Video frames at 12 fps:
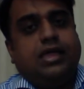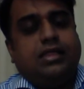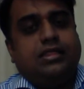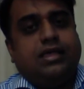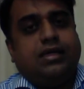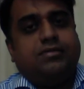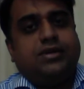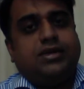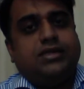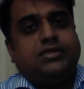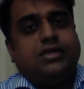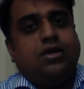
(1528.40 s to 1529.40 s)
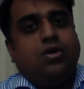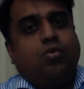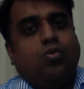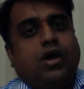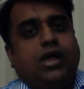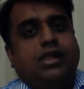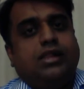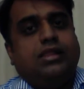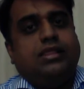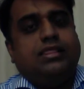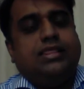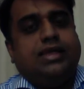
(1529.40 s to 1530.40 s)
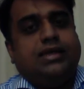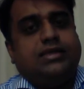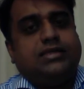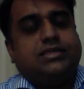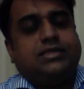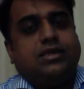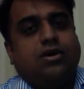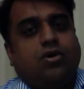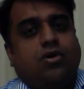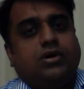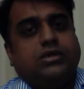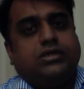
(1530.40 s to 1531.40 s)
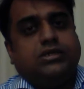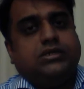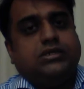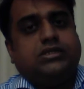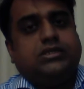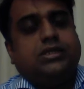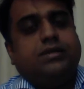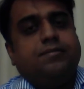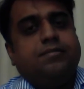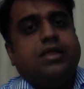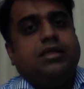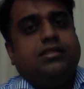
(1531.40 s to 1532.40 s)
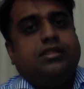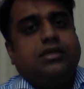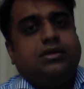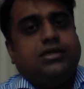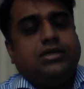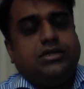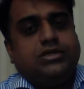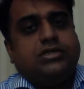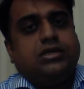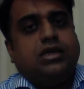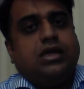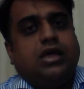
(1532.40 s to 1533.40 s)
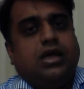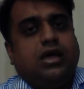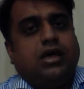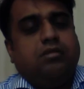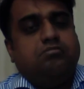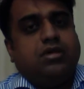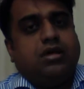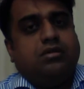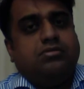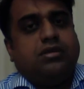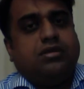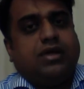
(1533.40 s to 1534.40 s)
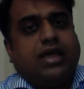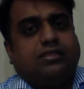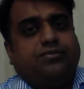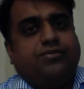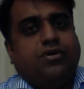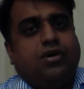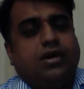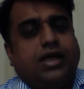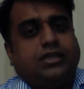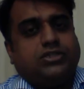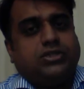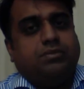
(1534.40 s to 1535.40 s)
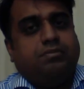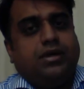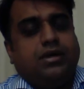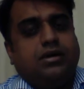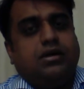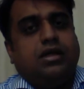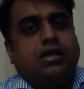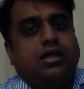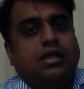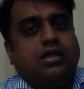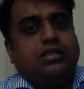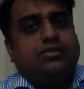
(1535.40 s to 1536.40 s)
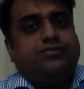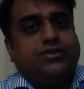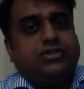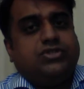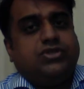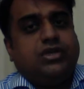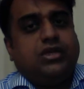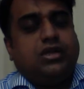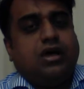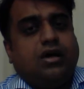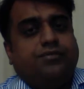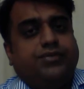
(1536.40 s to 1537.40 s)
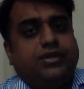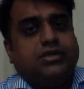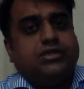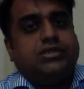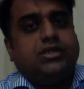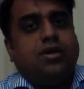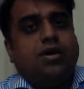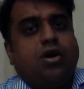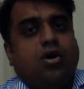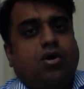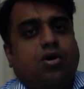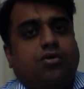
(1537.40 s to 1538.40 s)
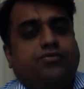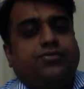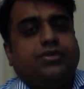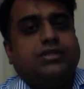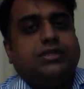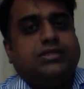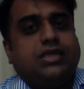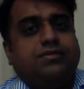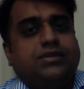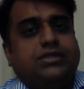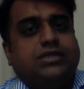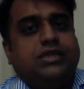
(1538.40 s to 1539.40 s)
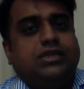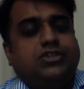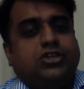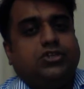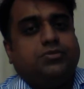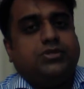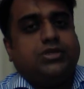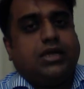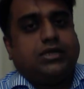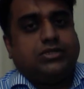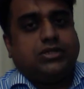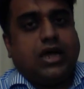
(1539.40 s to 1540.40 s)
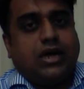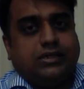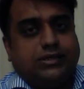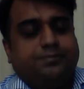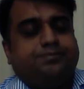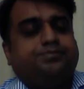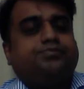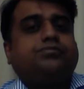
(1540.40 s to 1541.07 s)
in the heavenlies, while there is on earth, there is the wrath of God has begun. The first 3.5 years of the seven seal judgments has started.